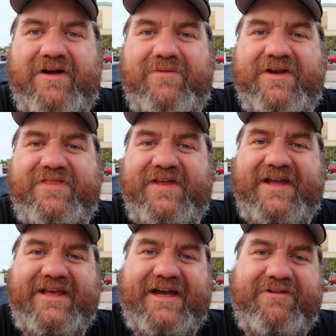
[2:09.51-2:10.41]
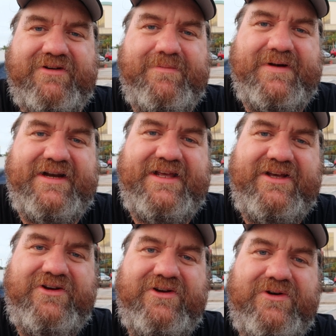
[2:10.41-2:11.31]
I want to thank
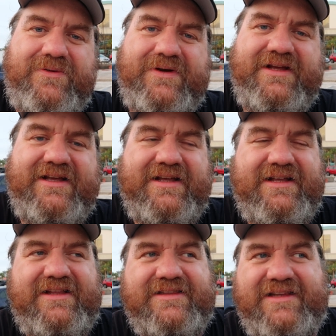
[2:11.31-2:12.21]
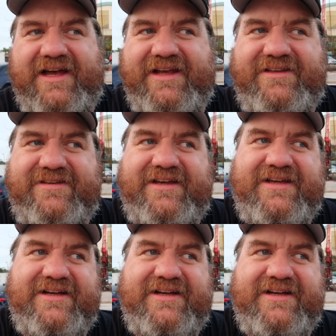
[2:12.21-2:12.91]
everybody who liked,